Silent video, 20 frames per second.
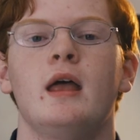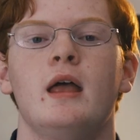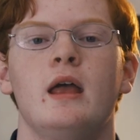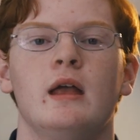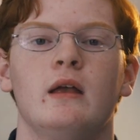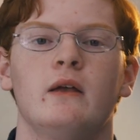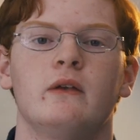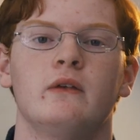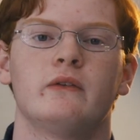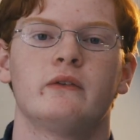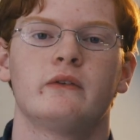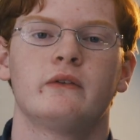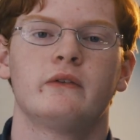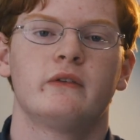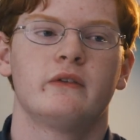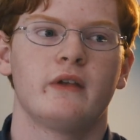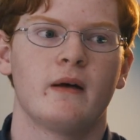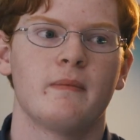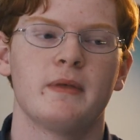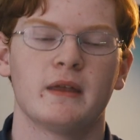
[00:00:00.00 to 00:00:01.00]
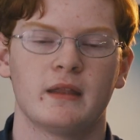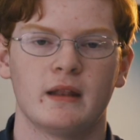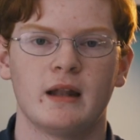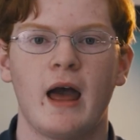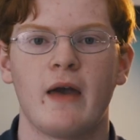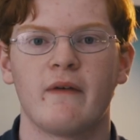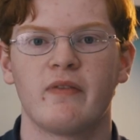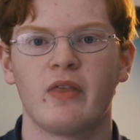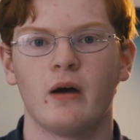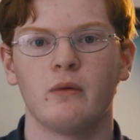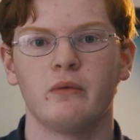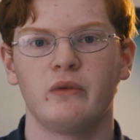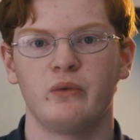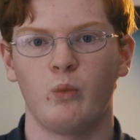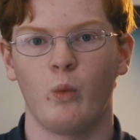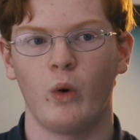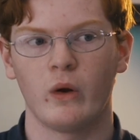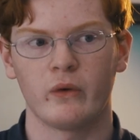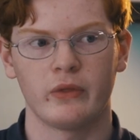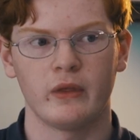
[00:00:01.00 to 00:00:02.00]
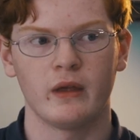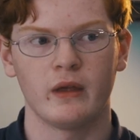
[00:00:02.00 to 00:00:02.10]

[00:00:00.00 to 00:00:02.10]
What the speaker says: is something that I thought was worth